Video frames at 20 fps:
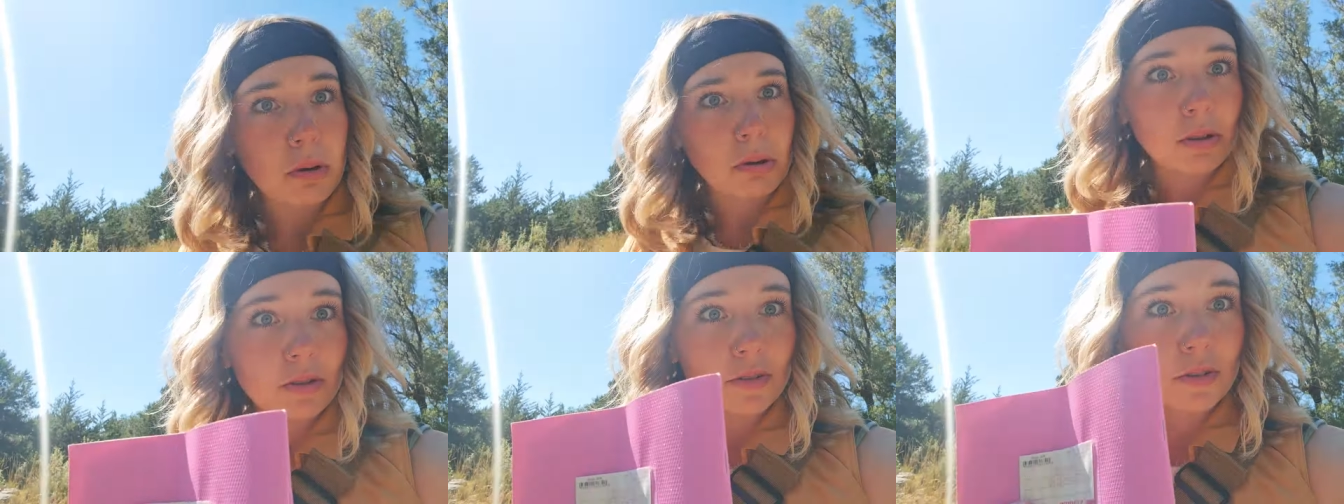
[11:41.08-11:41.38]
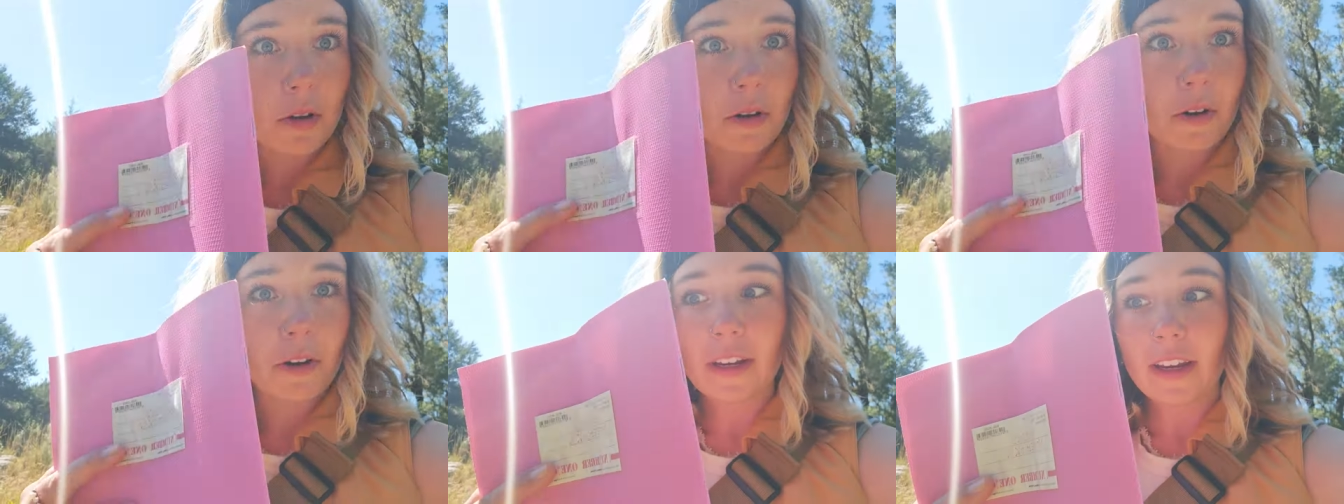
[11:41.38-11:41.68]
oh,
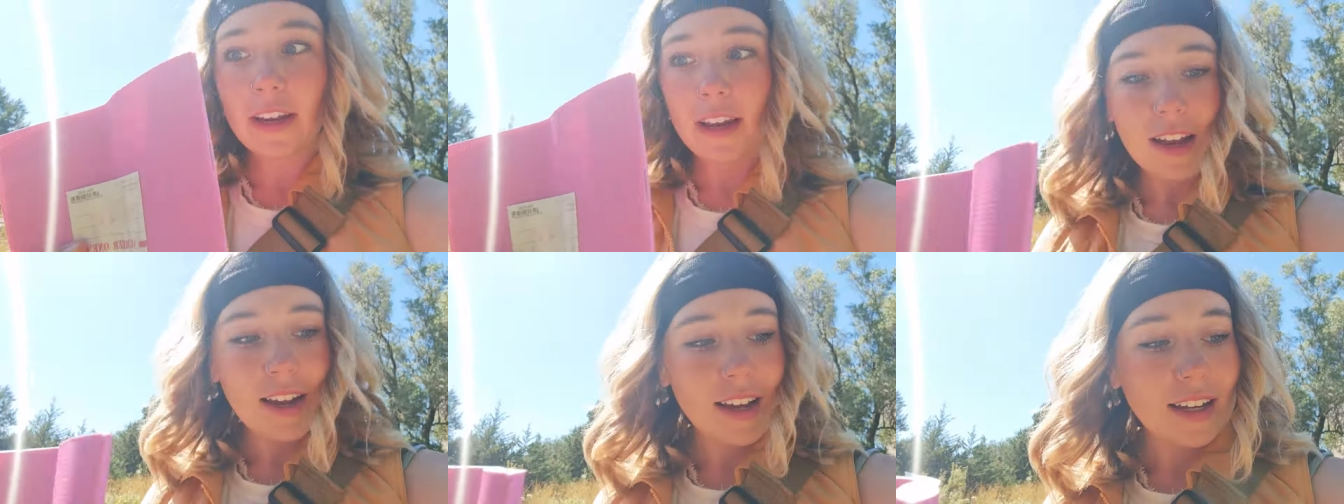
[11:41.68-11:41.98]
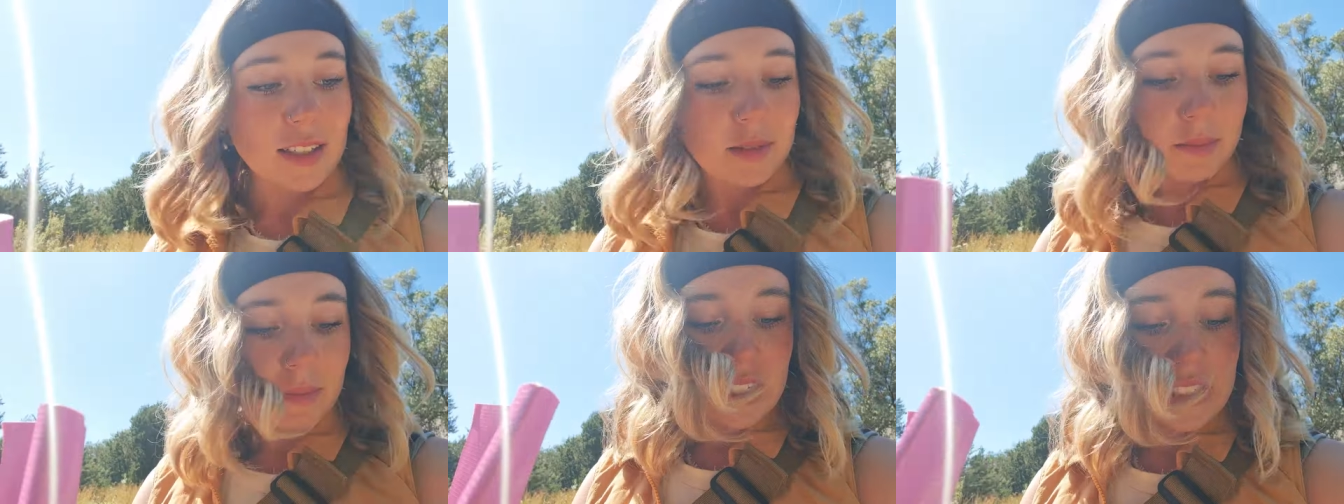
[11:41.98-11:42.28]
sorry.
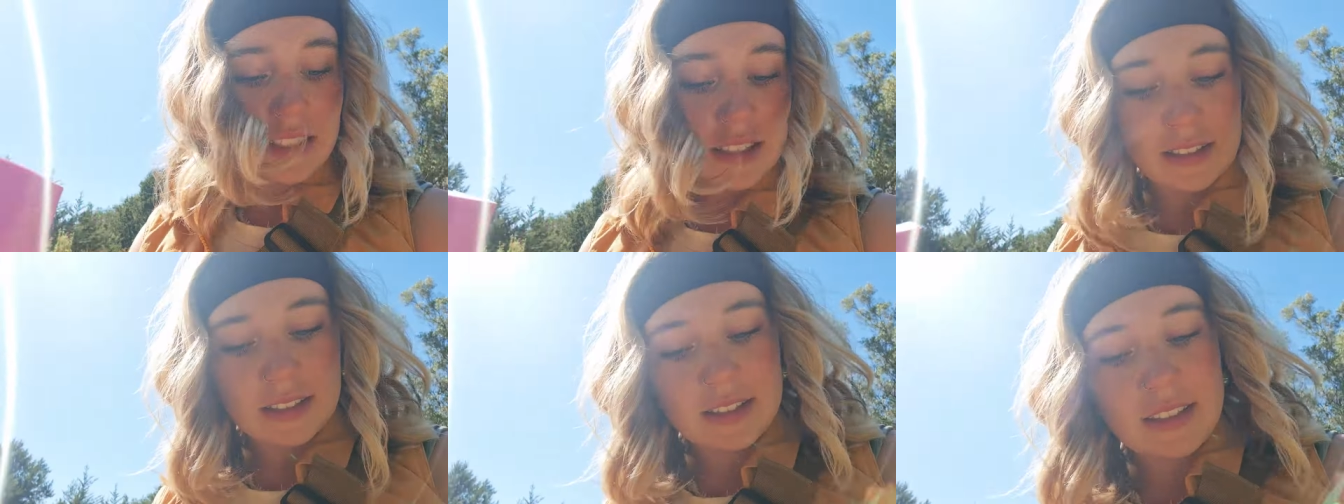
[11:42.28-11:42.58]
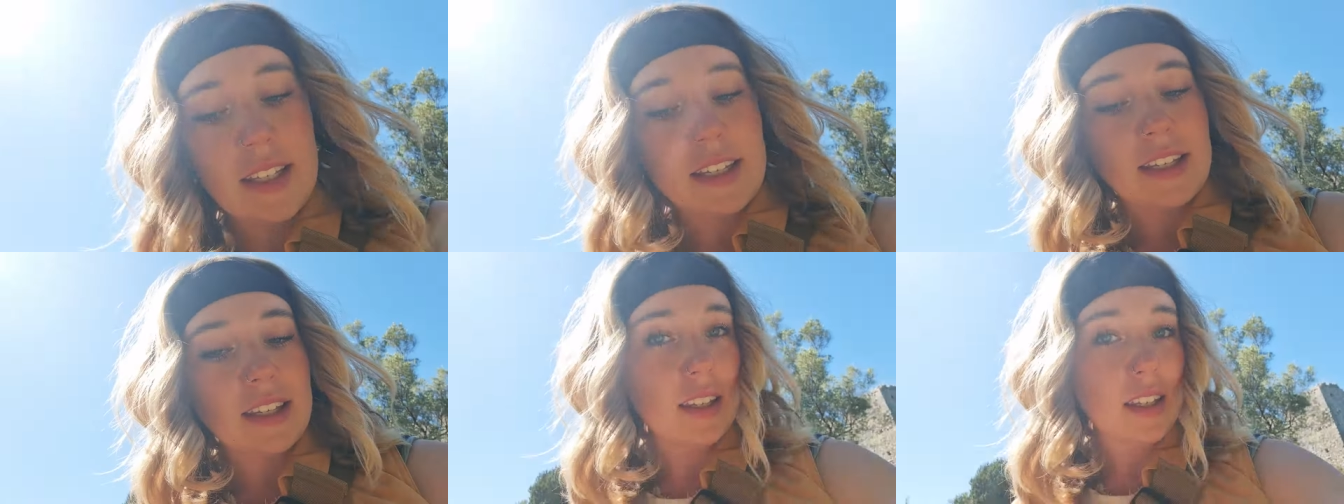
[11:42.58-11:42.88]
Didn't mean to
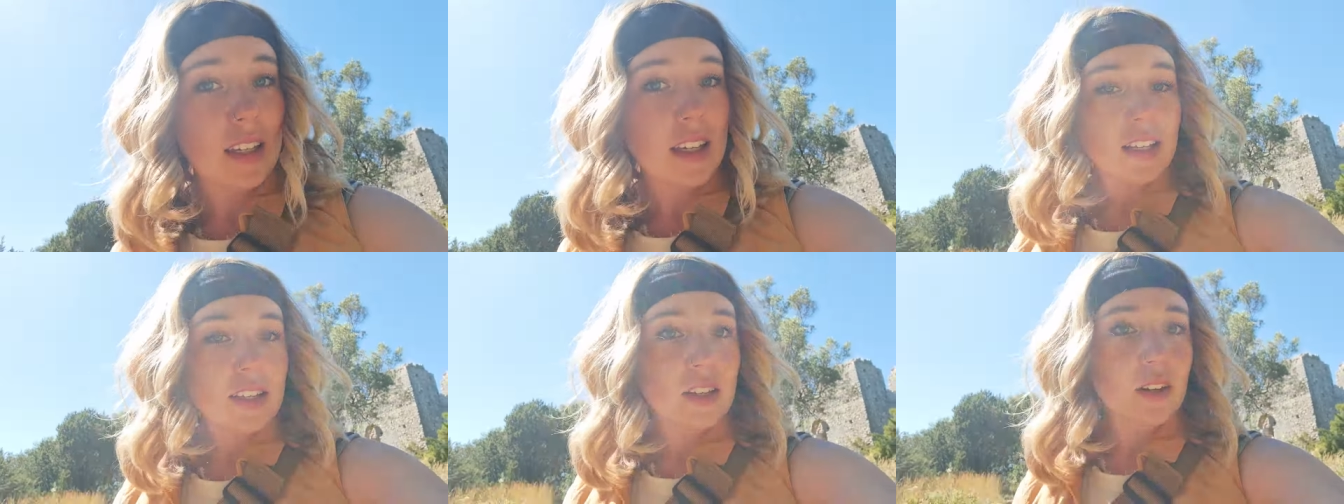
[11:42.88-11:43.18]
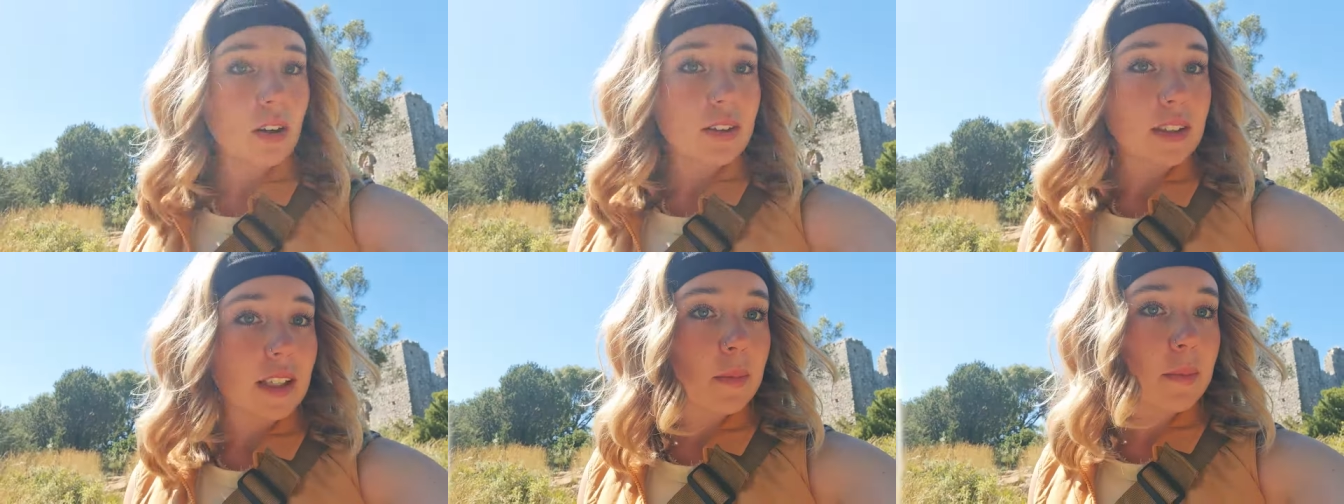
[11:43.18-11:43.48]

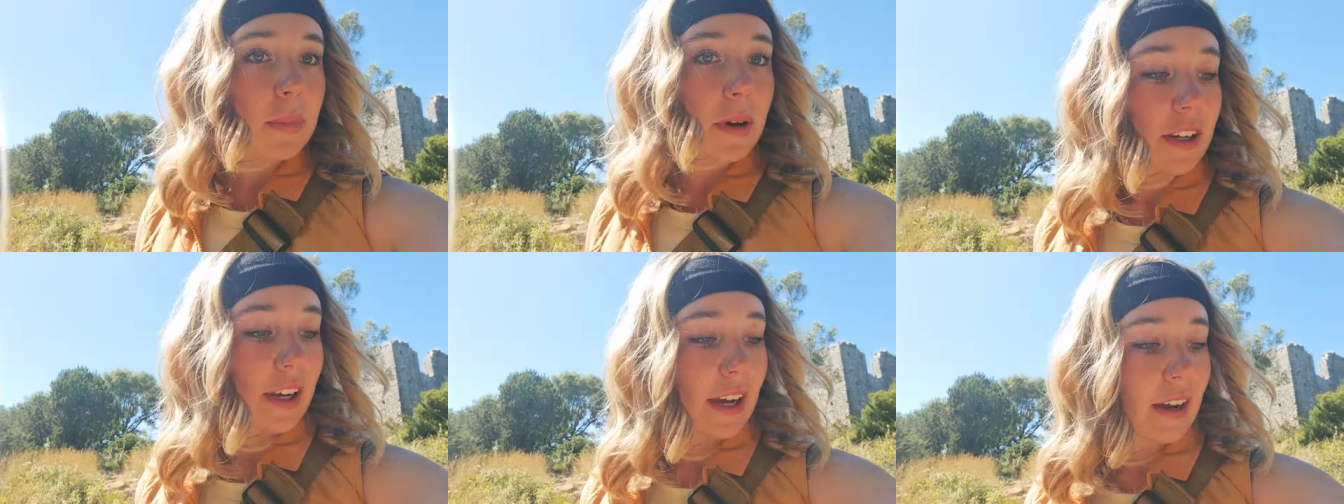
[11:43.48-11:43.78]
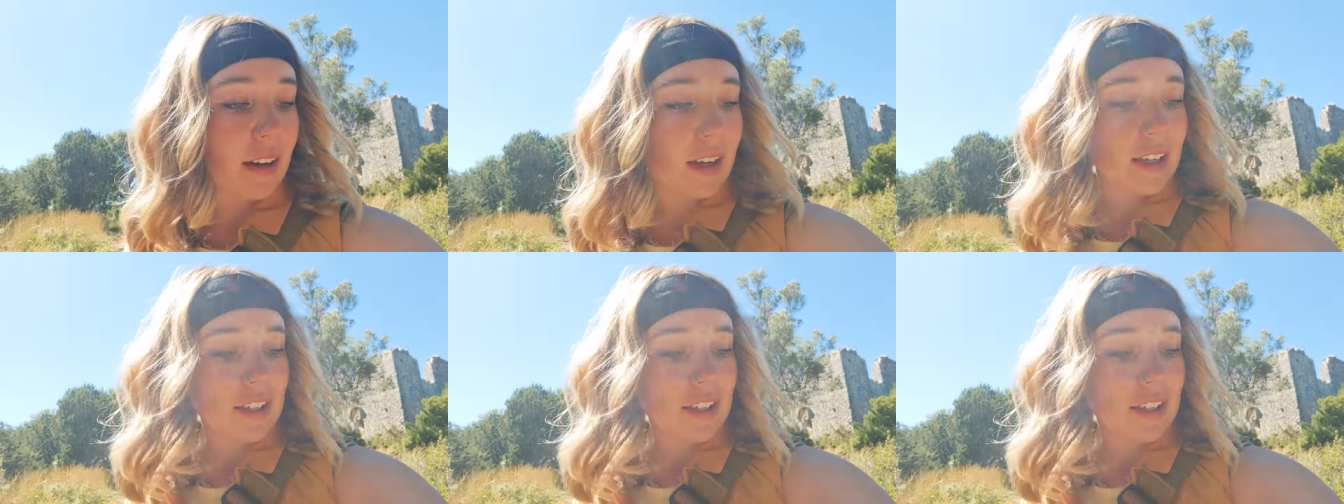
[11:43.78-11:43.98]
knock that bug out.